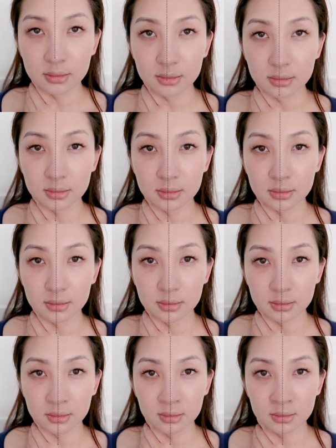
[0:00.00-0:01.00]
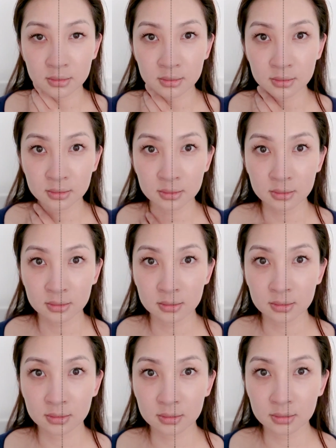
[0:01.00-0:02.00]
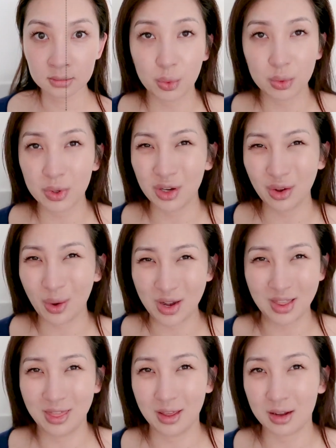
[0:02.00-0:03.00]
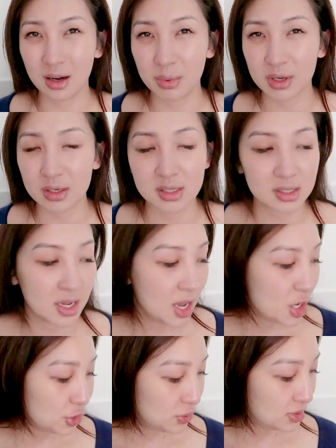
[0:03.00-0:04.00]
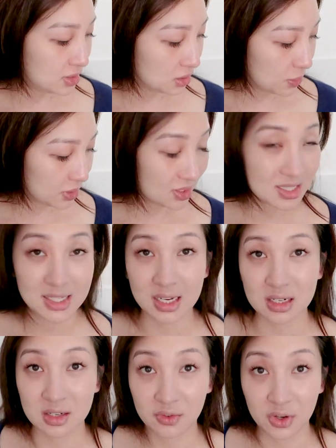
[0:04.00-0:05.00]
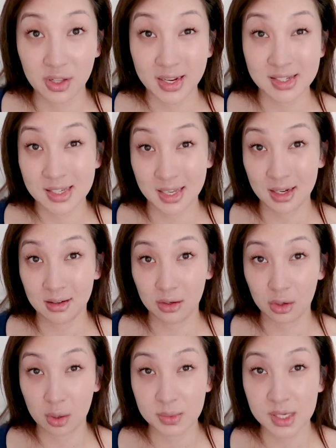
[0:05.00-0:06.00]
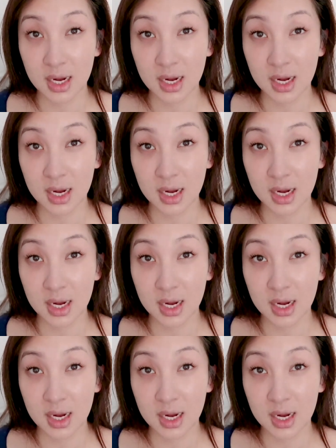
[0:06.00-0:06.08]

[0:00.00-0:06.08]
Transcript: think this coverage is okay for a BB cream. I wouldn't want to go any thicker because you still want your skin to feel like skin, you know what I'm